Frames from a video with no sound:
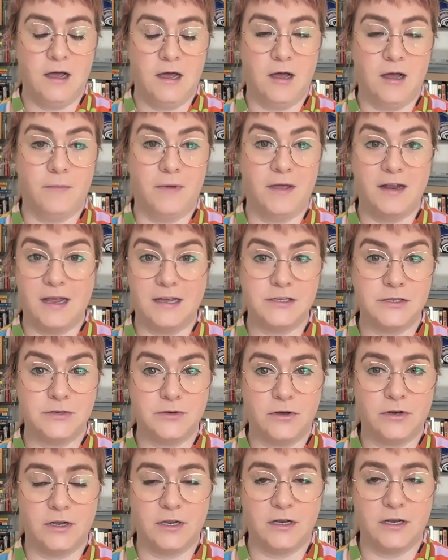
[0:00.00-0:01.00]
And as you
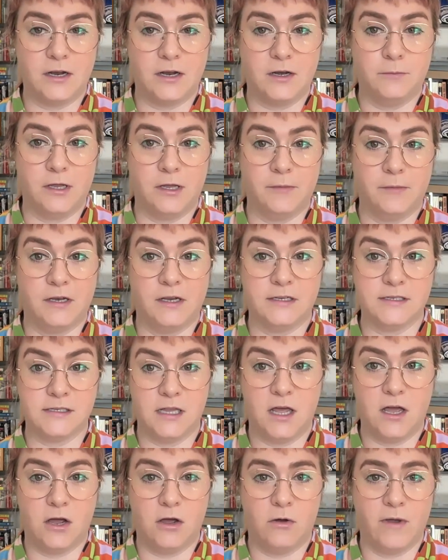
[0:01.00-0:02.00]
noted, unemployment is
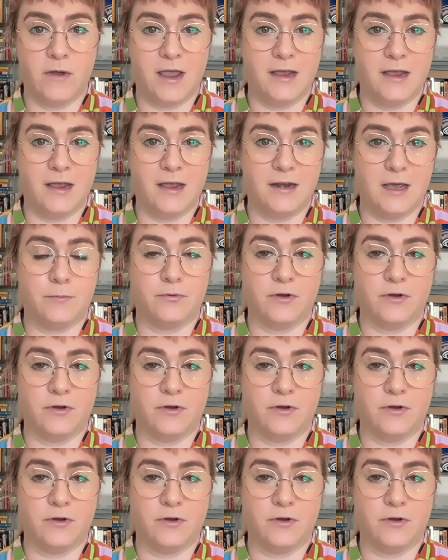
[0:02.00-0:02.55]
low and at